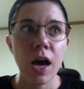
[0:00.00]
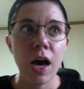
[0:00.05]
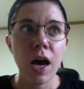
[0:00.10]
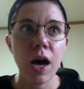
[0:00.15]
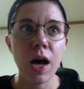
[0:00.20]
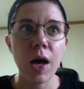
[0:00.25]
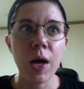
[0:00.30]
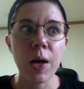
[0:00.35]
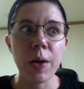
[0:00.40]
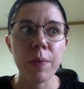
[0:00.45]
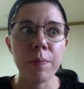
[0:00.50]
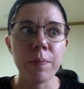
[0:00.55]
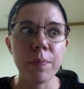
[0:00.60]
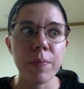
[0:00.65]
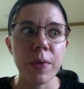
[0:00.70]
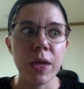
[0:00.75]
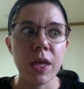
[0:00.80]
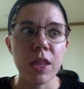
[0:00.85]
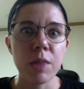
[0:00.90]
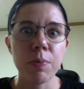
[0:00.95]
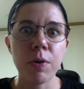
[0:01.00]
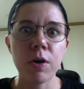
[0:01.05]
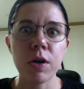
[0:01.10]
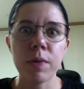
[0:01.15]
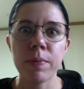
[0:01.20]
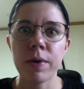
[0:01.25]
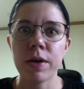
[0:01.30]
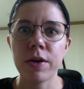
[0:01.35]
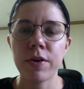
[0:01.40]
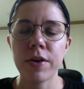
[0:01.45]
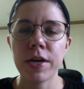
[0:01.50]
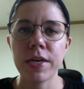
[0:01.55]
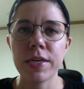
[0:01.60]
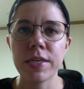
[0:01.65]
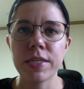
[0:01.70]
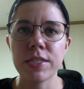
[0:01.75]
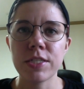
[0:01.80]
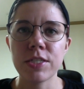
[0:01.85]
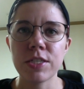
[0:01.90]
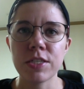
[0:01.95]
the Pokemon
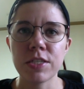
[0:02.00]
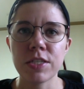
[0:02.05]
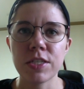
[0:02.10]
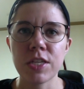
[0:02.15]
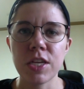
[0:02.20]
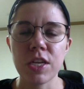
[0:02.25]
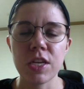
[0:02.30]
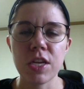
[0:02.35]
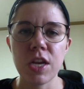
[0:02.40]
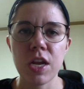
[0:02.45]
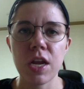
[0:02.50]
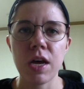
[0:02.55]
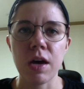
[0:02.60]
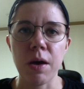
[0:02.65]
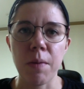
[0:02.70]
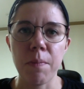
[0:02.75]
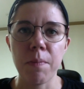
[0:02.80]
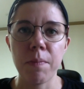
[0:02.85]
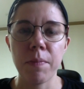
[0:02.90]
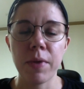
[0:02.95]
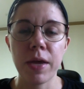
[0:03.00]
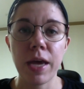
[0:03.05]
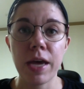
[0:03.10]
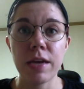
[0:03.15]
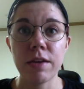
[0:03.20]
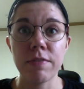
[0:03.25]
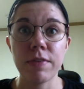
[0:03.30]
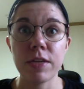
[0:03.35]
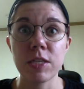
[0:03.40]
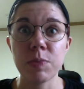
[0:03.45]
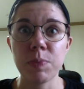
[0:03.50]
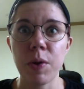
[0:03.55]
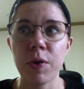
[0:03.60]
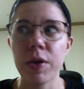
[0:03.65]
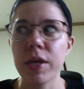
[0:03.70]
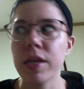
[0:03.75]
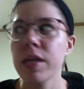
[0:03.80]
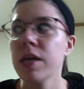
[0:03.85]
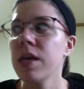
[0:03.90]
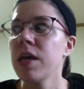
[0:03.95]
craze just kind of
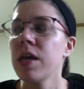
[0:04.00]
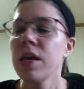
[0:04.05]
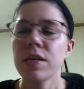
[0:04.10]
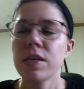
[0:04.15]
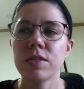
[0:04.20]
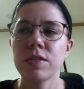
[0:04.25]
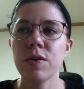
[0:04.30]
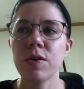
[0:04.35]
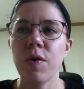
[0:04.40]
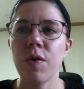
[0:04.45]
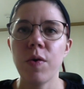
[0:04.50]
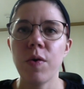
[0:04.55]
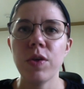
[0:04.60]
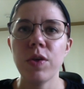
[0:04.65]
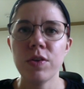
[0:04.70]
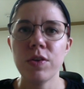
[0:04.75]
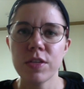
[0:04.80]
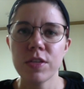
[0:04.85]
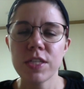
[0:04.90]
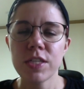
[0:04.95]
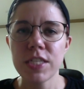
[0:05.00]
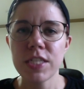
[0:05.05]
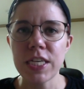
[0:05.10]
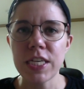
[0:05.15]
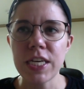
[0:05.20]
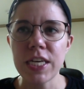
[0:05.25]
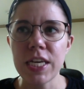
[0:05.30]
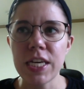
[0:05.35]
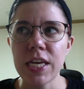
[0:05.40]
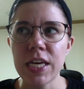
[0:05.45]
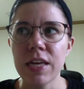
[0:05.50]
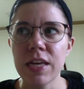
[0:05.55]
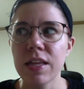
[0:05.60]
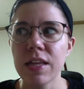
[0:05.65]
exploded. So you'll see,